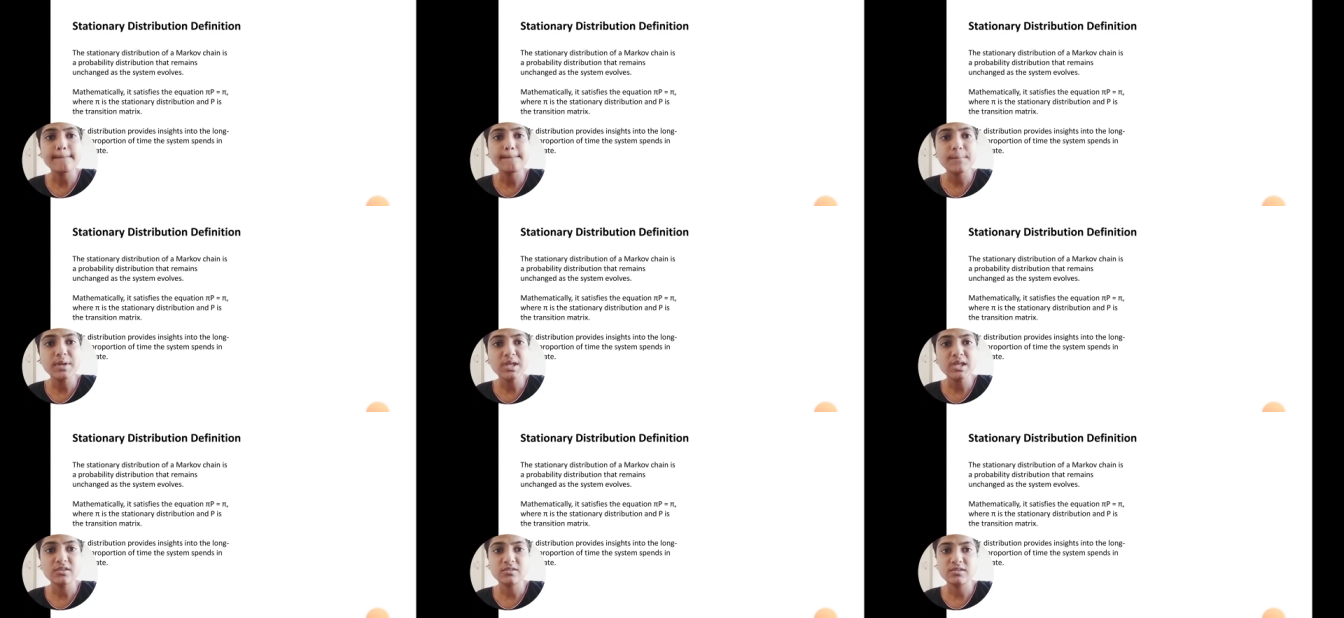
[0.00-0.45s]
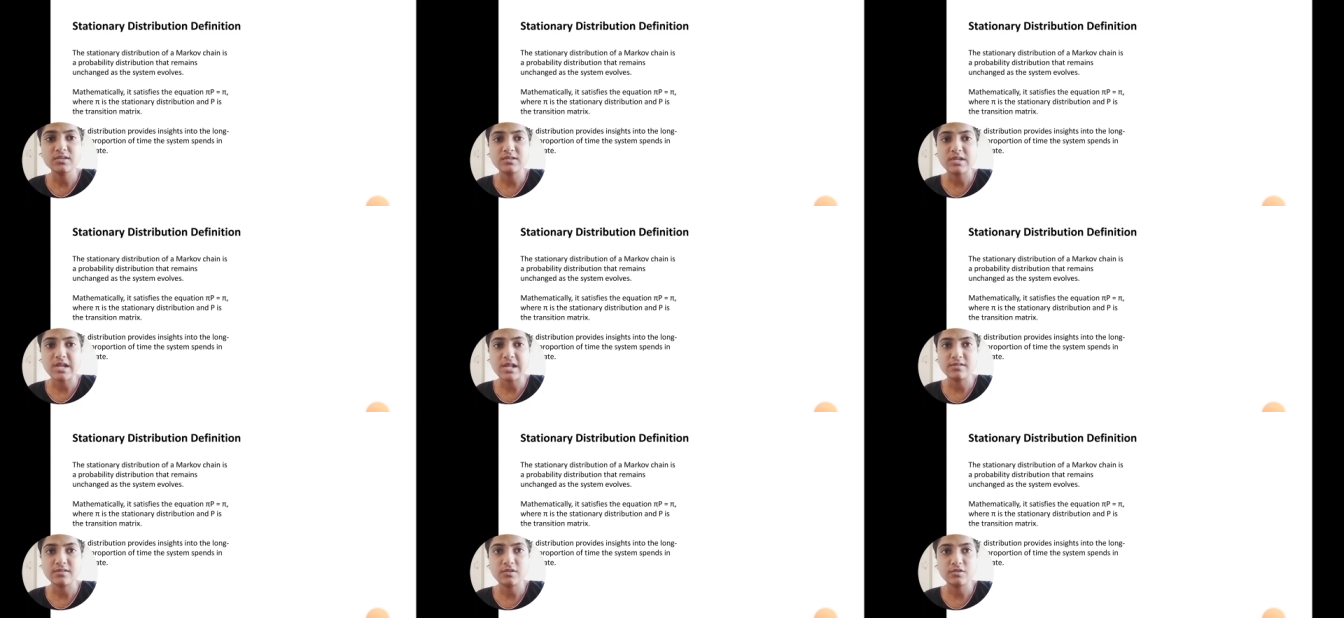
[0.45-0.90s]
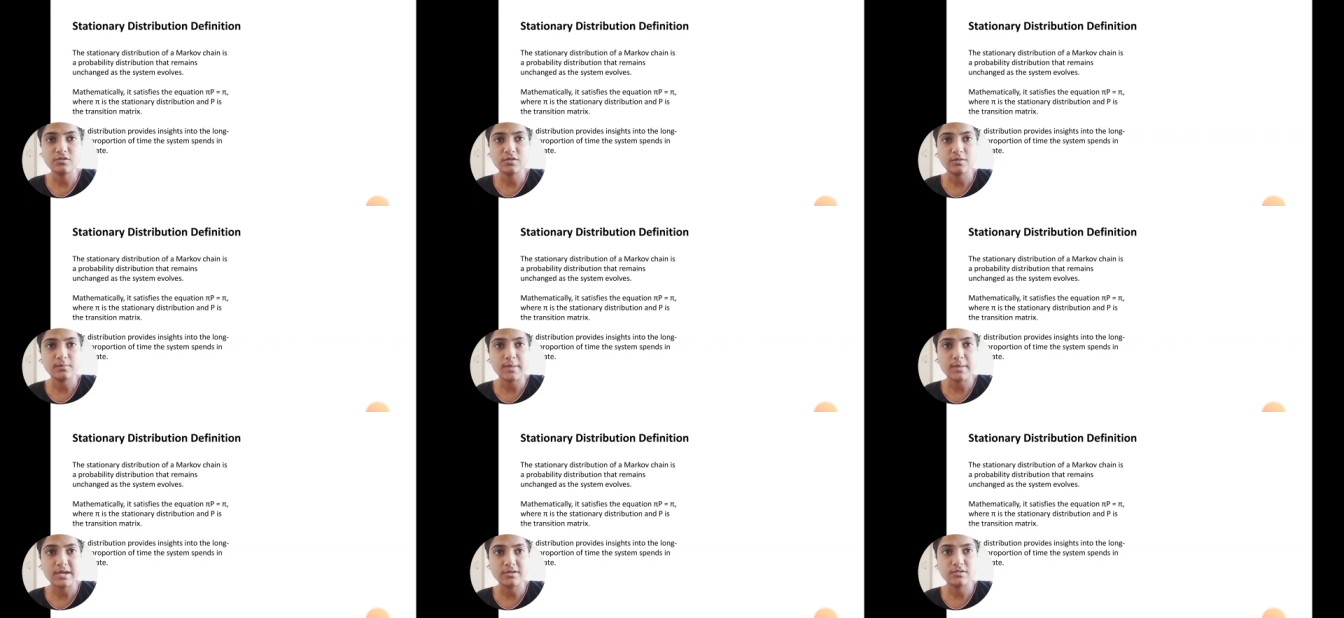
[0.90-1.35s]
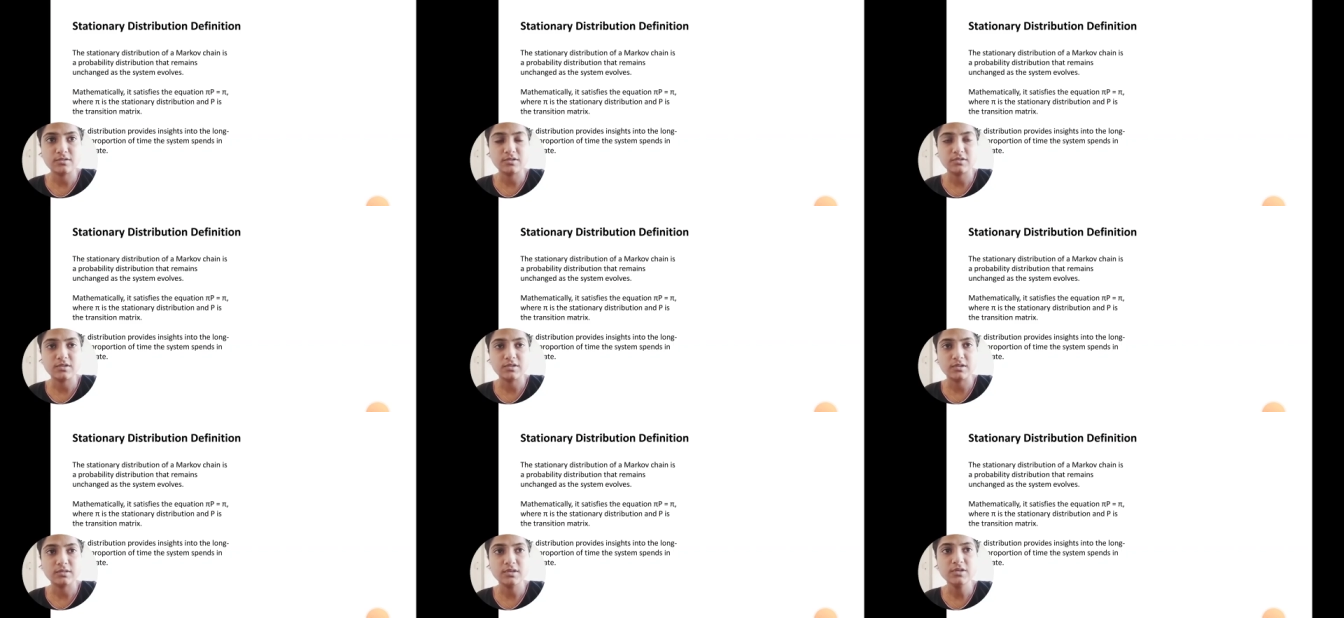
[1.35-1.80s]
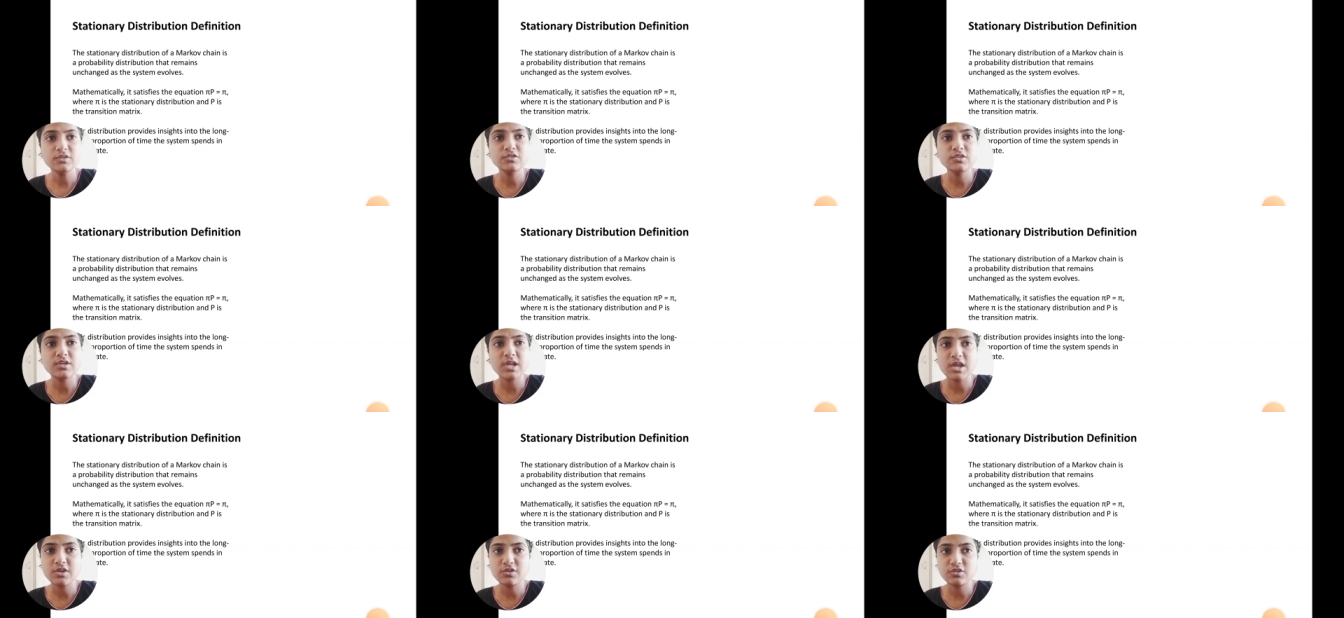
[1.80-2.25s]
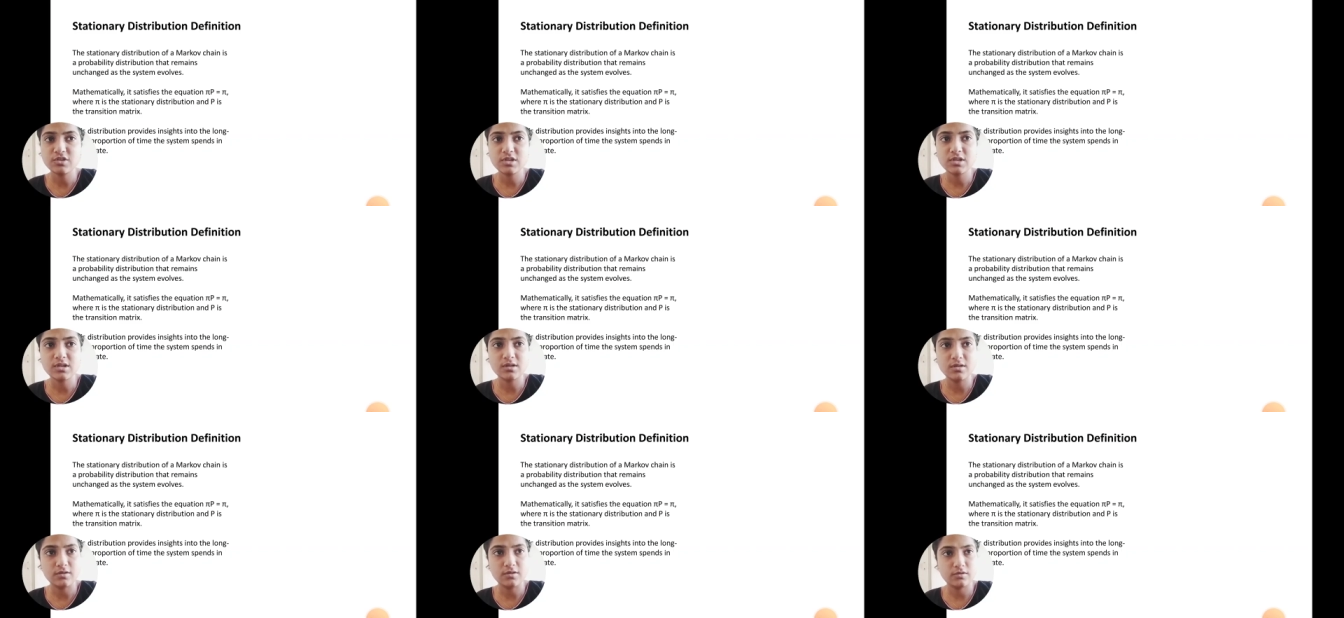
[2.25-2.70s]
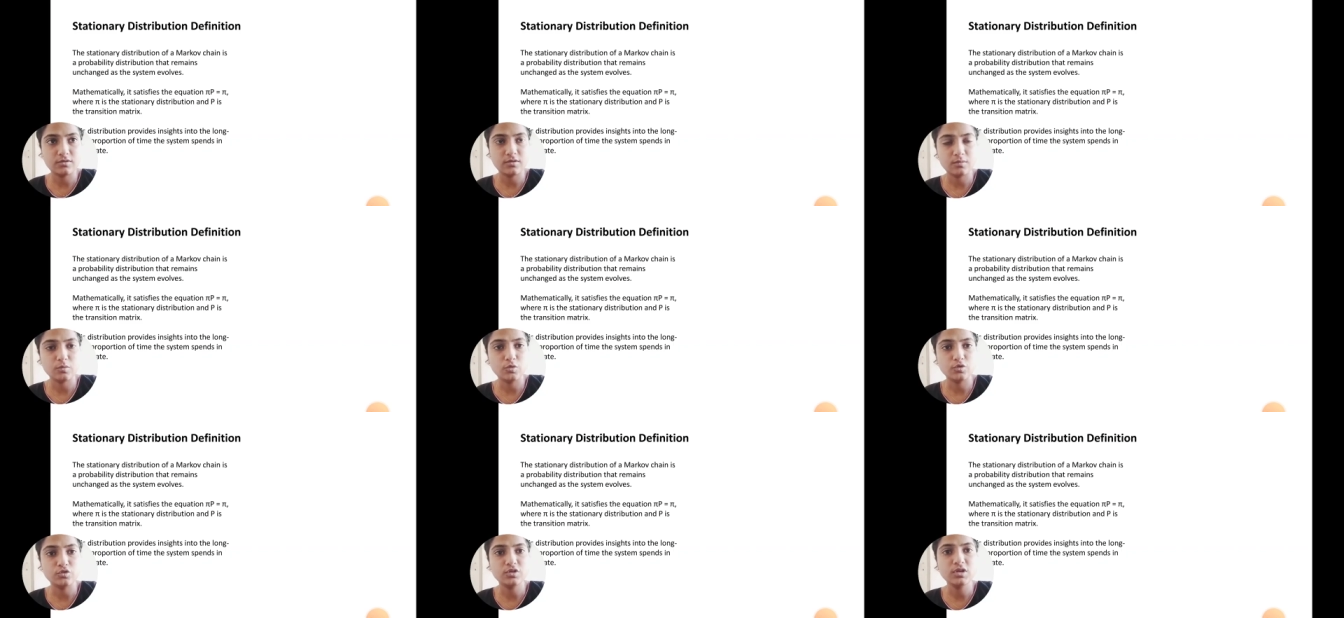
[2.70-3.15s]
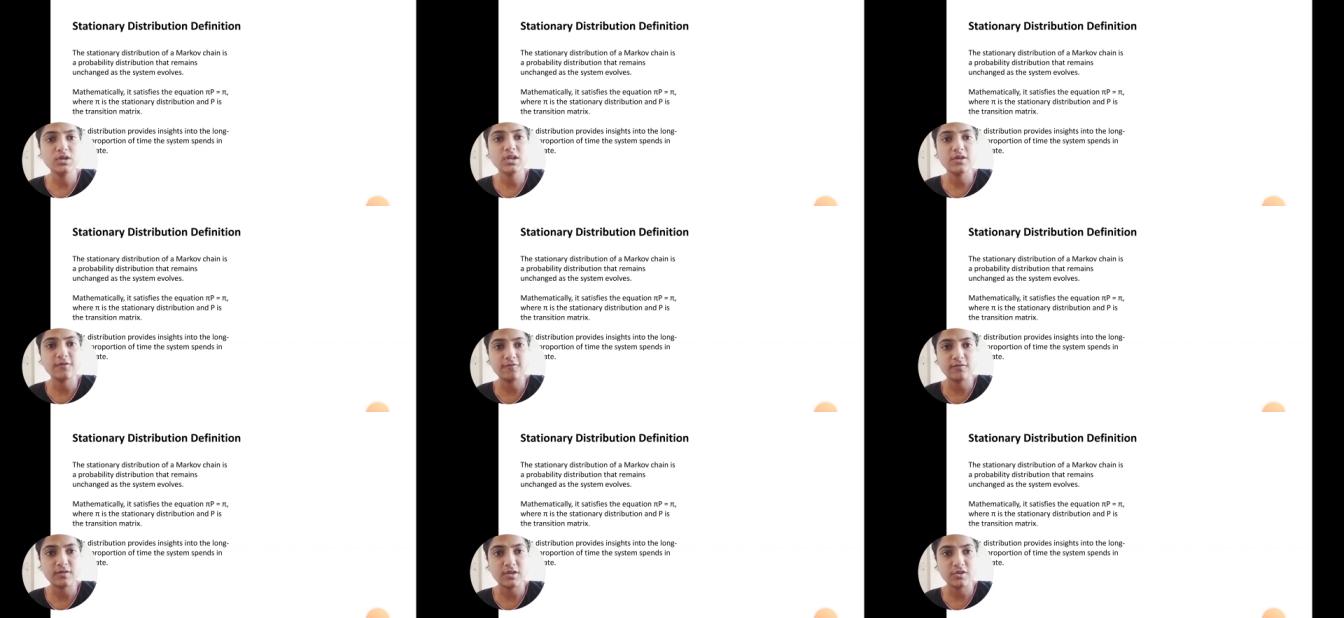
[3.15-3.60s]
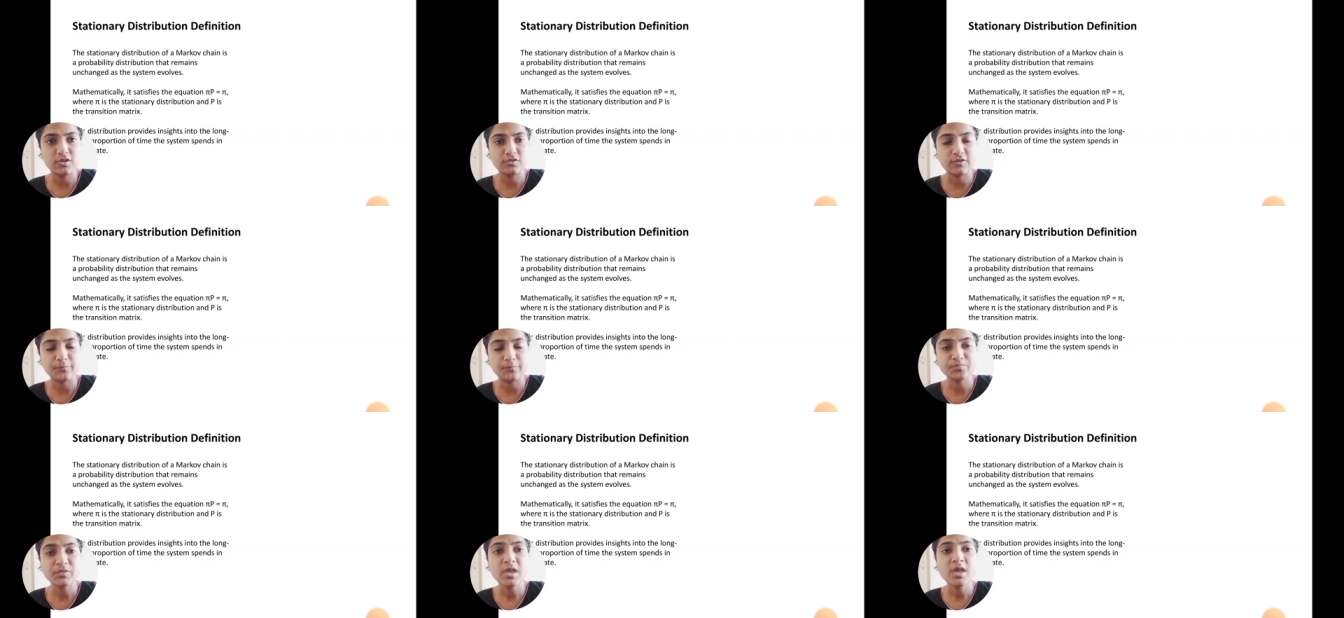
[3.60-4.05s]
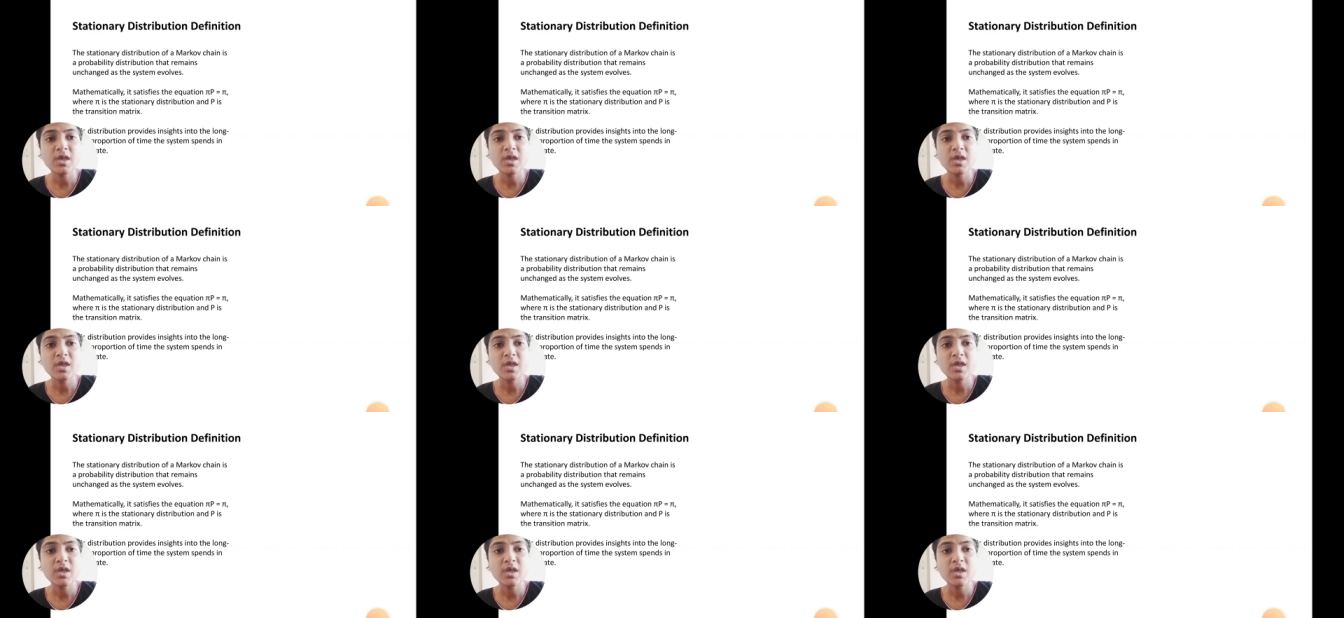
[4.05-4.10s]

P is the transition matrix in the stationary distribution definition.